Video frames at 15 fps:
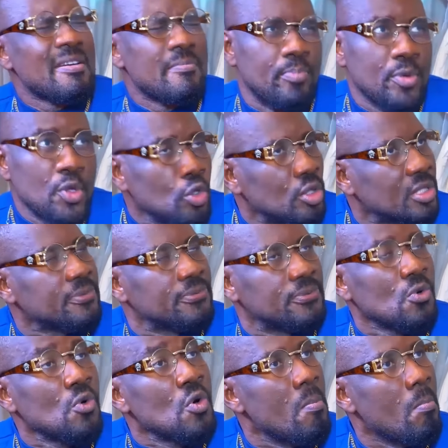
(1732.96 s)
a
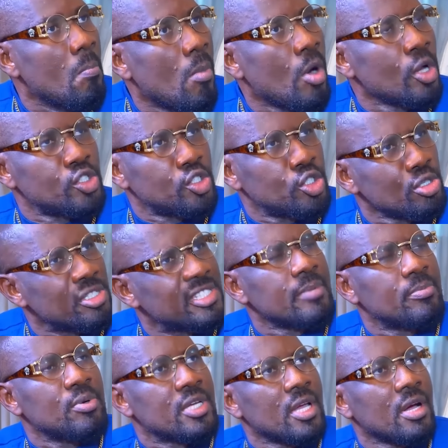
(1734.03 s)
beautiful, more
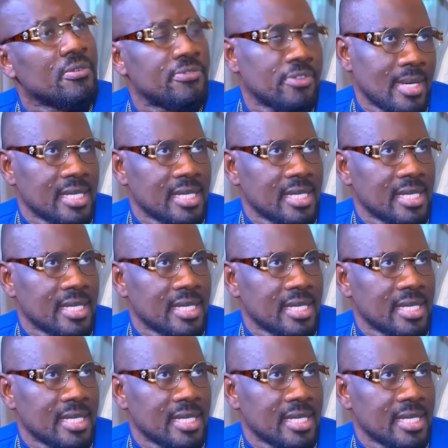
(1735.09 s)
suitable girl for